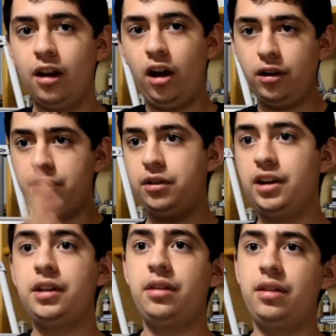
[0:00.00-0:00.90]

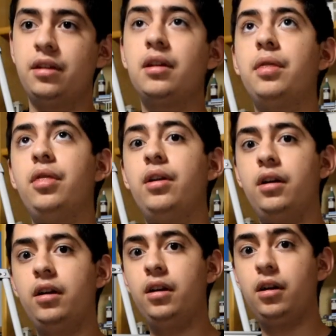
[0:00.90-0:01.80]
underneath
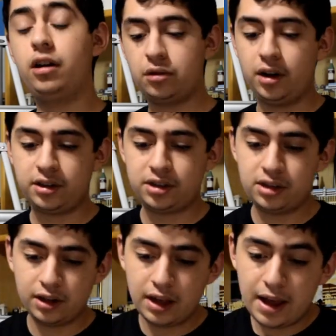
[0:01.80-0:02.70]
the crust,